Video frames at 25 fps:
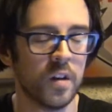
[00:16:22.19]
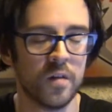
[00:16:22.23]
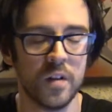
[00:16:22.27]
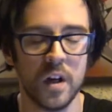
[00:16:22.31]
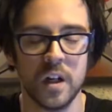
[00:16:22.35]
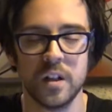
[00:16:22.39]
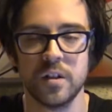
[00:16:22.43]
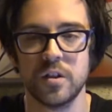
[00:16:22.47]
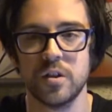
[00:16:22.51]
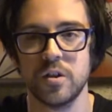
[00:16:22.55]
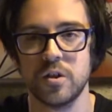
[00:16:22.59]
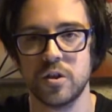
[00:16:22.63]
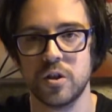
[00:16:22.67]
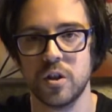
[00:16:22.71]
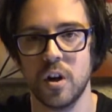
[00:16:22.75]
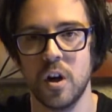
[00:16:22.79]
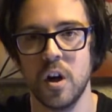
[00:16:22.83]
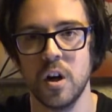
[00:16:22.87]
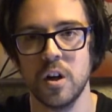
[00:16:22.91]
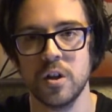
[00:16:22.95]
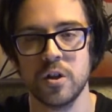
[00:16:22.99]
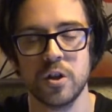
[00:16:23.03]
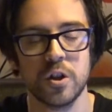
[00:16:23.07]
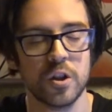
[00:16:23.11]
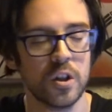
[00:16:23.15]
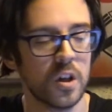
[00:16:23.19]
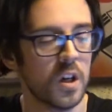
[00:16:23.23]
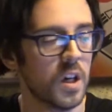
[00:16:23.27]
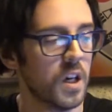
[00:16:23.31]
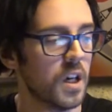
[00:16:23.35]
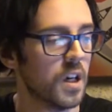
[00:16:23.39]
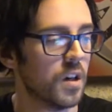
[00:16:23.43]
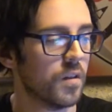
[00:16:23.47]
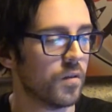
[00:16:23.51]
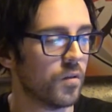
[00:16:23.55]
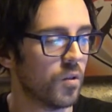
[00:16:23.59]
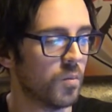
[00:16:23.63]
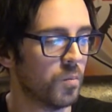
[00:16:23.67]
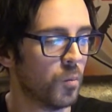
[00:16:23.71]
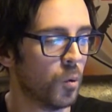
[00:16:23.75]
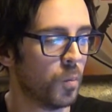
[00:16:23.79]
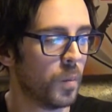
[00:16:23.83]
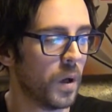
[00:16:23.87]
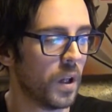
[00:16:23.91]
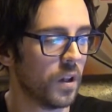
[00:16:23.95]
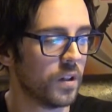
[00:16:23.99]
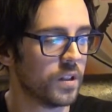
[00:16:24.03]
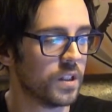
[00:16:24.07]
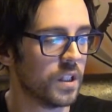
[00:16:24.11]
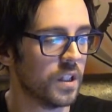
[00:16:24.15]
advance, and charge from
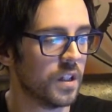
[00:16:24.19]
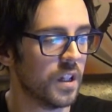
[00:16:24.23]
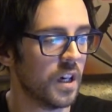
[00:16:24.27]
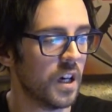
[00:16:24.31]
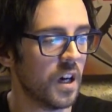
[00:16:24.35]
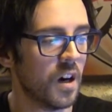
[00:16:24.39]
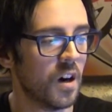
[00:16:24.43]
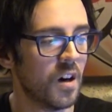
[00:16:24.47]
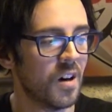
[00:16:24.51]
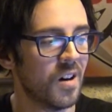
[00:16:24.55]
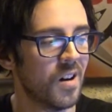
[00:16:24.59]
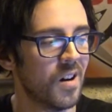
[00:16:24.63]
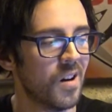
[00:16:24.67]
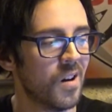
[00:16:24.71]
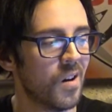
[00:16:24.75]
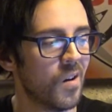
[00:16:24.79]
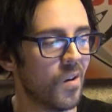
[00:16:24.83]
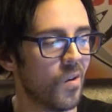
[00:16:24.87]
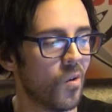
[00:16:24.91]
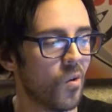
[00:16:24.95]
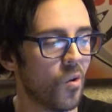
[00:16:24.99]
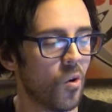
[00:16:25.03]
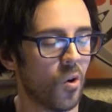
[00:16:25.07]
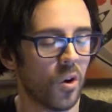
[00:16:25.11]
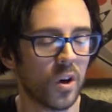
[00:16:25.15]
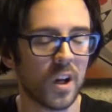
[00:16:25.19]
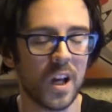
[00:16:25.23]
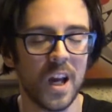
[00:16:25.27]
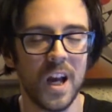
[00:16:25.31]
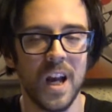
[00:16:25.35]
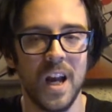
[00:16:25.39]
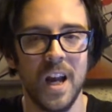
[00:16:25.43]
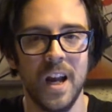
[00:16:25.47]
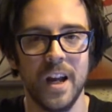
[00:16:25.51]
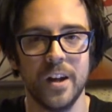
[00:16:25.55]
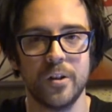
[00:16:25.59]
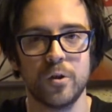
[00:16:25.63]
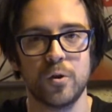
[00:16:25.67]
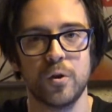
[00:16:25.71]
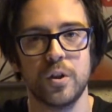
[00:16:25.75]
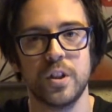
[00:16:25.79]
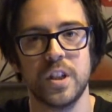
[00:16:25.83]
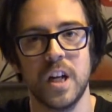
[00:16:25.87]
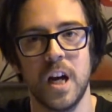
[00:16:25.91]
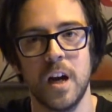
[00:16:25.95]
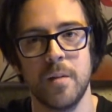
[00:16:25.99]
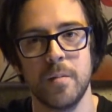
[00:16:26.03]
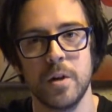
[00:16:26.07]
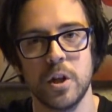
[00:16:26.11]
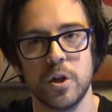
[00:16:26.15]
mobility there, or get extra
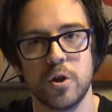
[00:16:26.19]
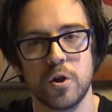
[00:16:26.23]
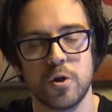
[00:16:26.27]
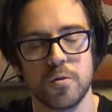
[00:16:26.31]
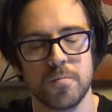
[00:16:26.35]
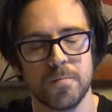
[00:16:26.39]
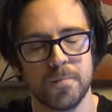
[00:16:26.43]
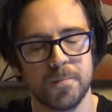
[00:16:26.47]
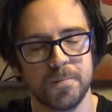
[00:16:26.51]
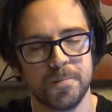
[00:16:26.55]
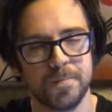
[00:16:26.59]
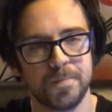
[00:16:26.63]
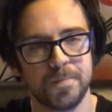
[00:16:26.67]
damage.